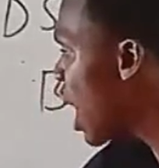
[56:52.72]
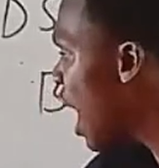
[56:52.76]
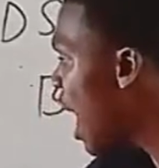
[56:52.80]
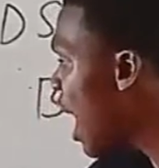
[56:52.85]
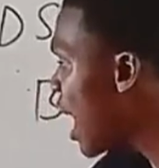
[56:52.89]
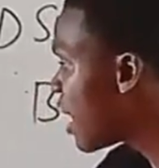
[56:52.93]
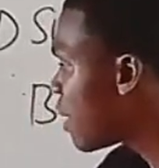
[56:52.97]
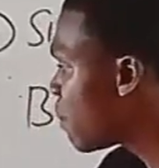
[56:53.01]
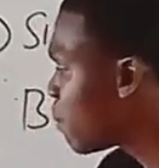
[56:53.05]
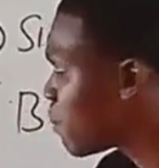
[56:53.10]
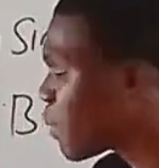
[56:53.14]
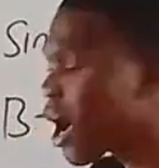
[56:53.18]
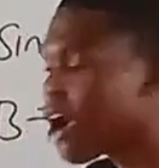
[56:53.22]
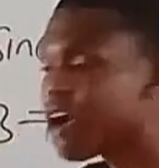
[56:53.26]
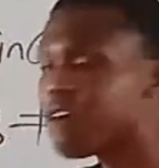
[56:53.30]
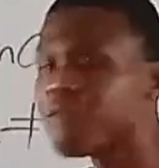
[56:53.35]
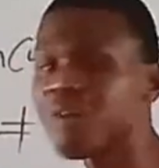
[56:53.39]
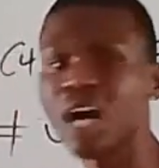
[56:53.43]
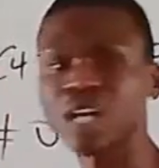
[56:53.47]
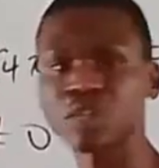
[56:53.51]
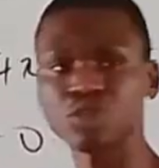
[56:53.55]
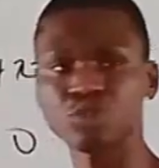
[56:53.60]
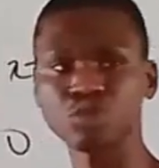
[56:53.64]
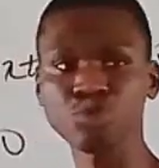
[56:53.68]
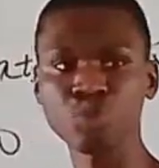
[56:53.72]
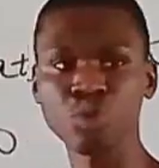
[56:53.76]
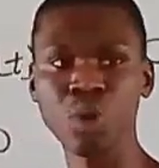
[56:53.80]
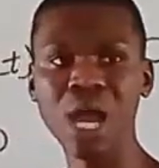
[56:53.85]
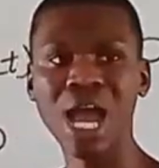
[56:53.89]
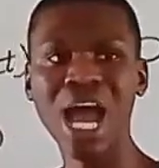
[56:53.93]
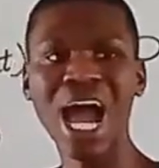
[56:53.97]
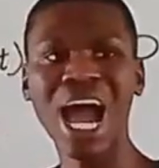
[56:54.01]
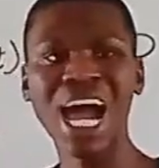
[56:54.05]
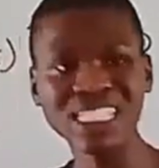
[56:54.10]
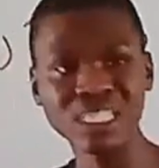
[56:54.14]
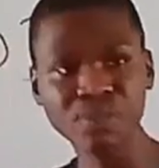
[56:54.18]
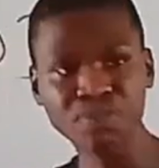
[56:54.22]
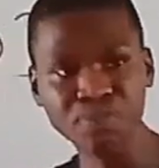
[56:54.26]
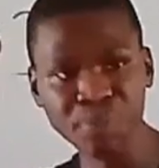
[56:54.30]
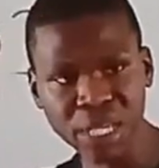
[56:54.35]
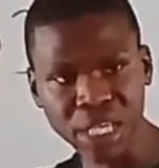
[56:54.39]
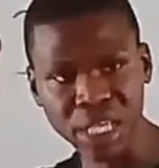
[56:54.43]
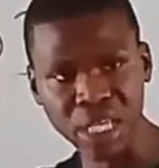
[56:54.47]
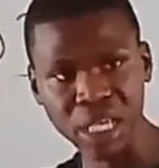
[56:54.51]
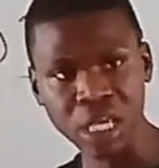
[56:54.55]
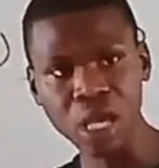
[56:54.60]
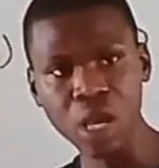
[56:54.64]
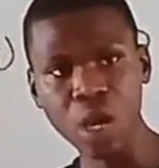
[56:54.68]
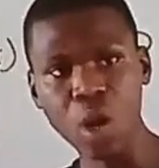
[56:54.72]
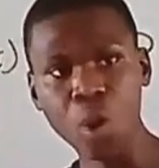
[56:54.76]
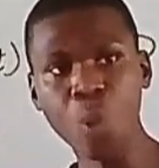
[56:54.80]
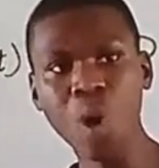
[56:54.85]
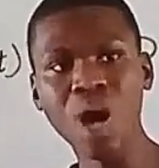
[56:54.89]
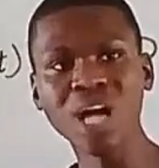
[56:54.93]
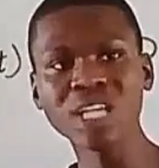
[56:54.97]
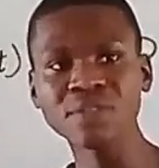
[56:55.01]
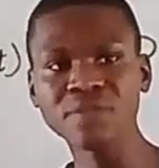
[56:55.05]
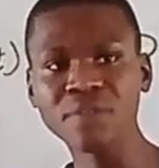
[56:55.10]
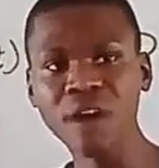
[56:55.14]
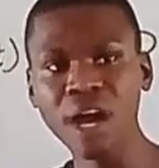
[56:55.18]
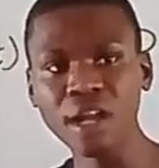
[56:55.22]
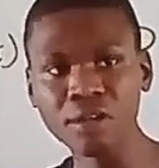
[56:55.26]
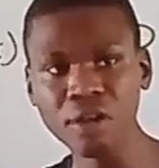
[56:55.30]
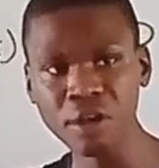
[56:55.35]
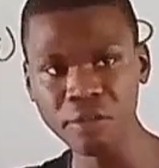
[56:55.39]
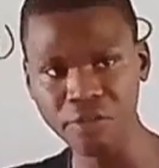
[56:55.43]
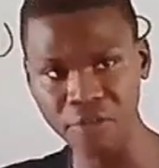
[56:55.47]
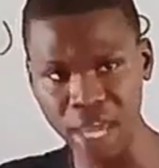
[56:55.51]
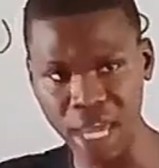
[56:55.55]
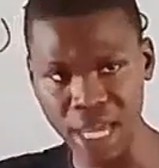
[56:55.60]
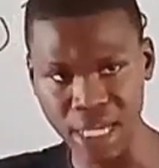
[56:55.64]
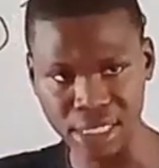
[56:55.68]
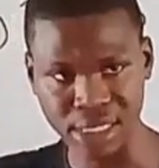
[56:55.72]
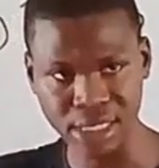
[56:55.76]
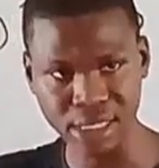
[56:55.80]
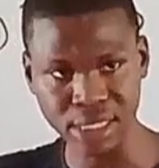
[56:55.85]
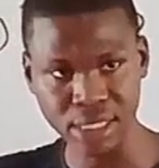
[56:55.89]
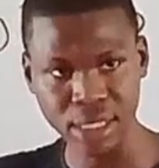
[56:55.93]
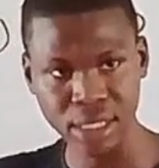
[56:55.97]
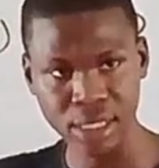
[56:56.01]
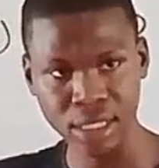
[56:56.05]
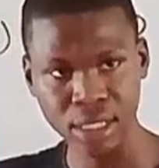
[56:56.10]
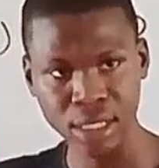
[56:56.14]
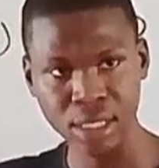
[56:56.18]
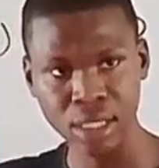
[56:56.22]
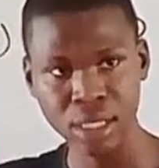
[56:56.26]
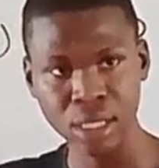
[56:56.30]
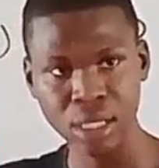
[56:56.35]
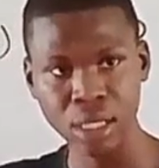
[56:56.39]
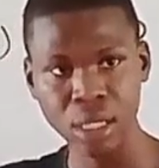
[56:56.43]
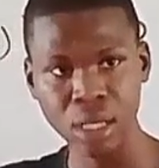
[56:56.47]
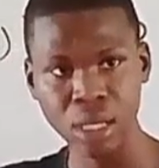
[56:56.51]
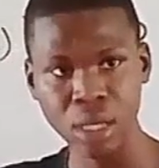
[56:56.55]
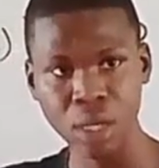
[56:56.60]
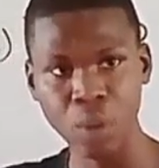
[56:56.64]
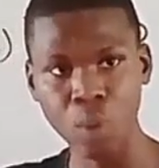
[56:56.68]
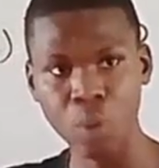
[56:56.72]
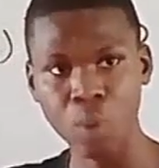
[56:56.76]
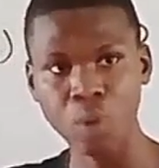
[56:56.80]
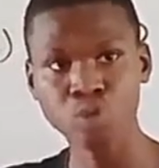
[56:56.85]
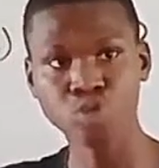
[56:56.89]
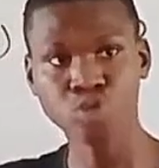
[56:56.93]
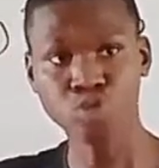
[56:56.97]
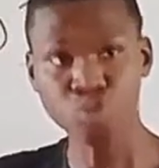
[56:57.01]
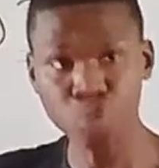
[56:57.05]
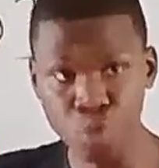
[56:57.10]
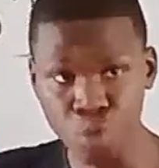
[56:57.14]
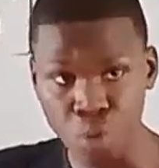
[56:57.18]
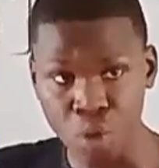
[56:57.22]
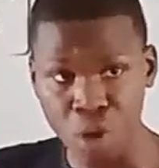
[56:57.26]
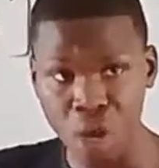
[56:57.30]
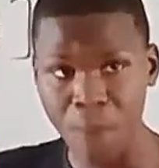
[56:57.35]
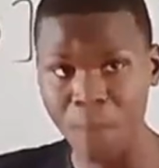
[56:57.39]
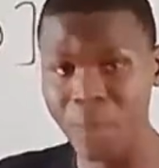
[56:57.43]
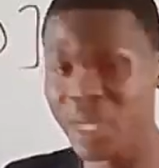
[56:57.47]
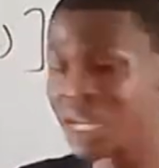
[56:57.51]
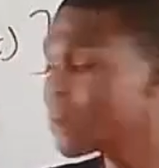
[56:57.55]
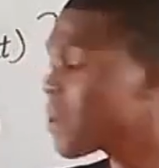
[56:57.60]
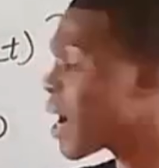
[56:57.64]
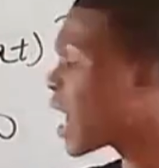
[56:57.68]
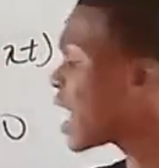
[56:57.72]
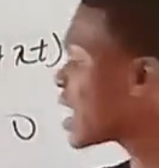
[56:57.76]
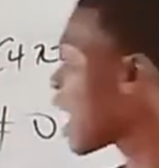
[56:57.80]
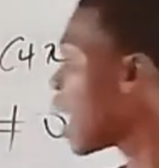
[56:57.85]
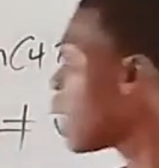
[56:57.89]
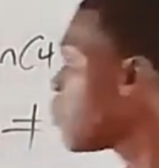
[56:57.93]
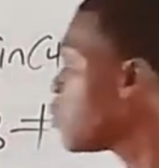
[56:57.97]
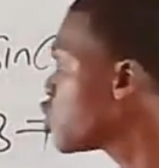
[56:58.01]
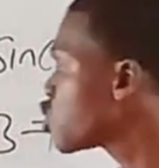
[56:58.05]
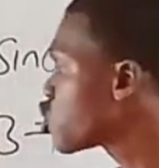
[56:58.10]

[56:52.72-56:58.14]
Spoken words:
n pi over 2 at B. What value of x? 2. Meaning by the time you